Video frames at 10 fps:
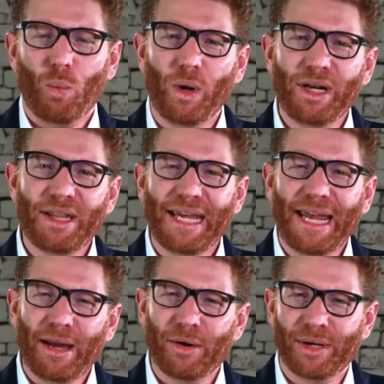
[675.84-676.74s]
One of the
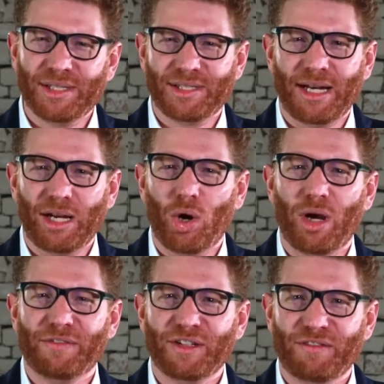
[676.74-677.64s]
areas that I
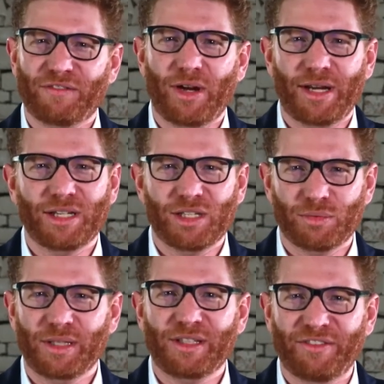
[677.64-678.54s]
often find is
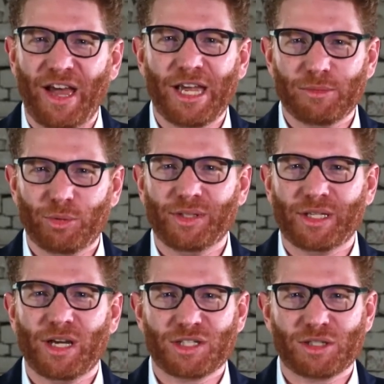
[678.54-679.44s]
really valuable in the
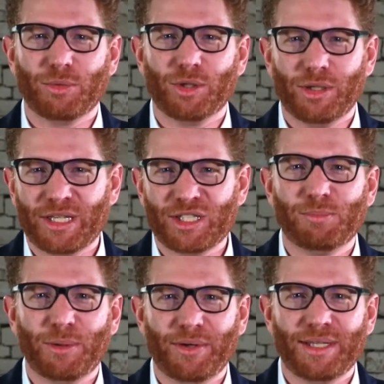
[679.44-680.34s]
customer
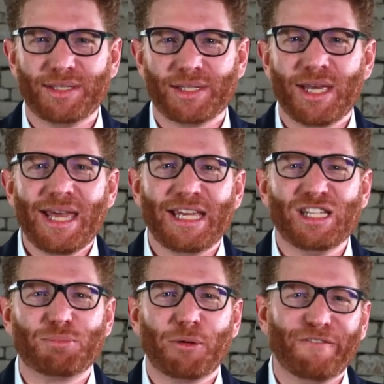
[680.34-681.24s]
experience
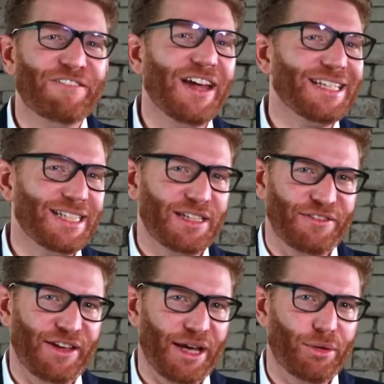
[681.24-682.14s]
is
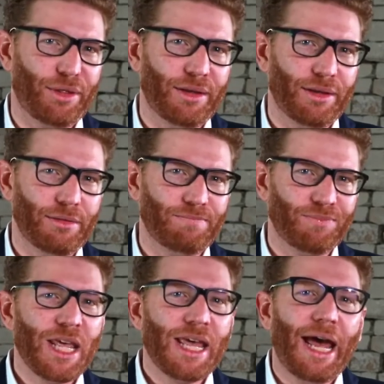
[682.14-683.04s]
preventative health.
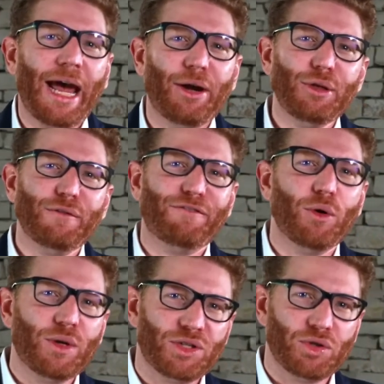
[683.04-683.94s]
How do you
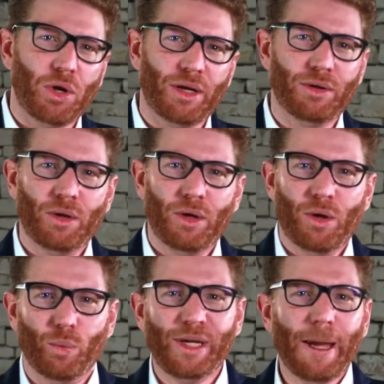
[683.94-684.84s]
focus on
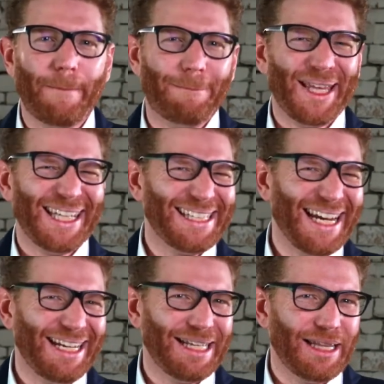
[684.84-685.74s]

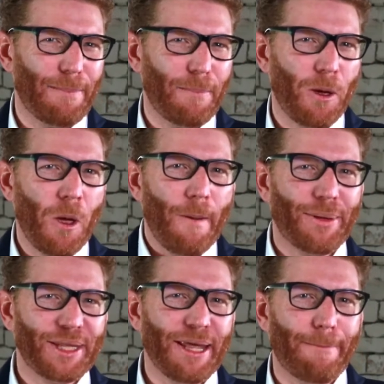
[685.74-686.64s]
rehabilitating them,
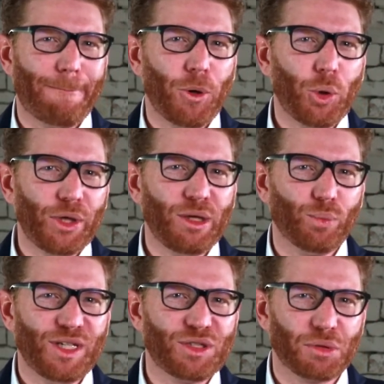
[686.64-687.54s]
but then putting
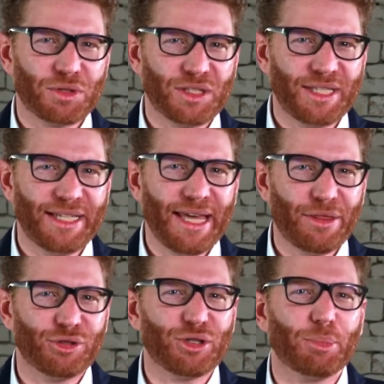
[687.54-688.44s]
resources
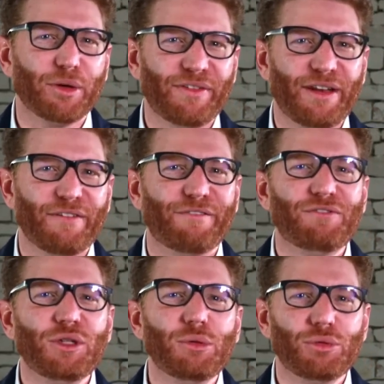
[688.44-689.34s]
together to prevent
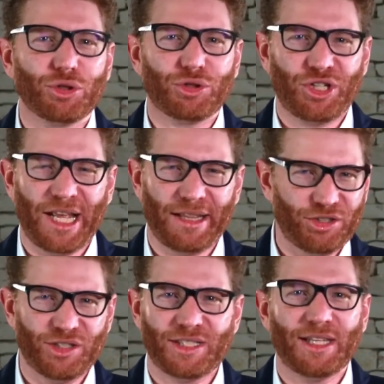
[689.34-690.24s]
future
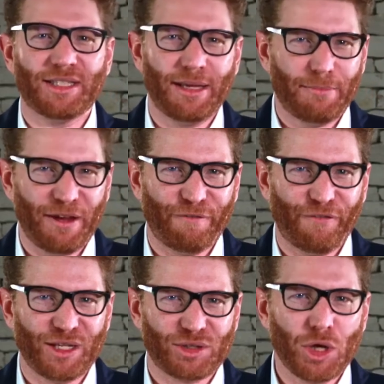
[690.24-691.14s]
challenges that they may
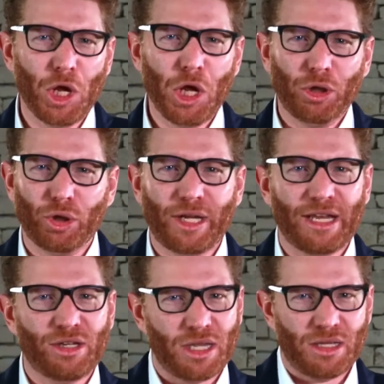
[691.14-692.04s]
face? Look
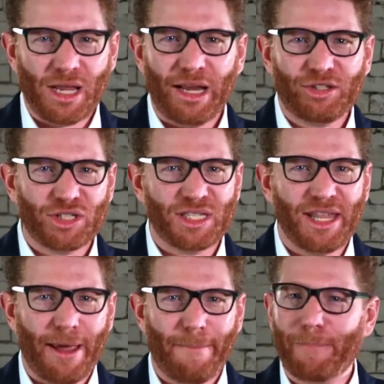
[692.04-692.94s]
at not just
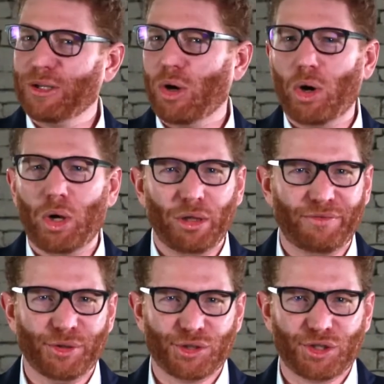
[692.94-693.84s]
them, but all
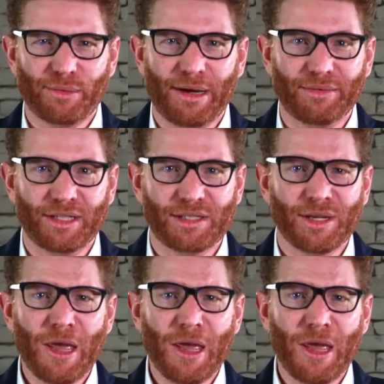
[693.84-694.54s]
of their surroundings.